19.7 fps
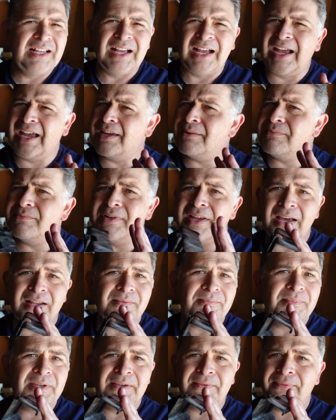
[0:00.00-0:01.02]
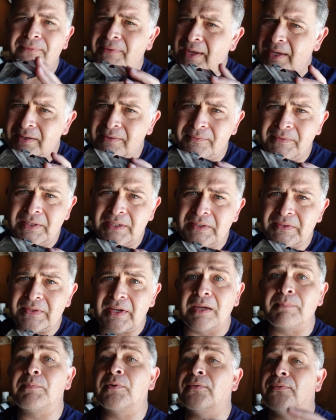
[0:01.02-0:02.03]
I'm not a big fan of these.
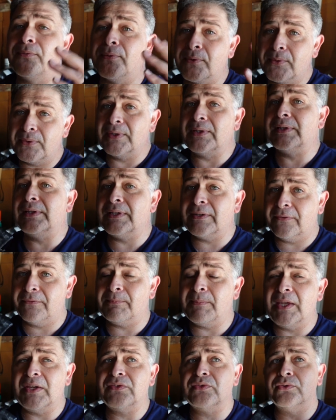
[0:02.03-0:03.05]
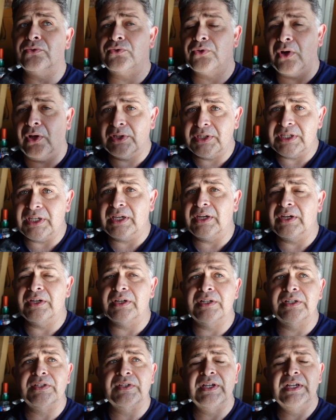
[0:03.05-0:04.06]
I prefer the LiftMaster trolley
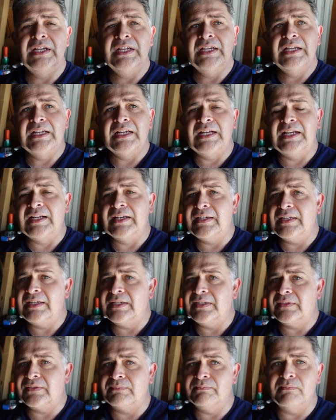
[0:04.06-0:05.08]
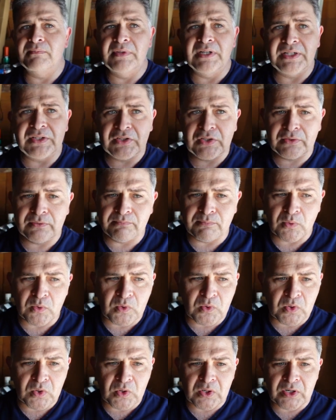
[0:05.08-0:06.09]
carriage. Uh, it is much
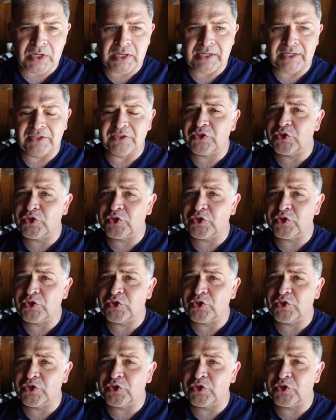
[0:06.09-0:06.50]
more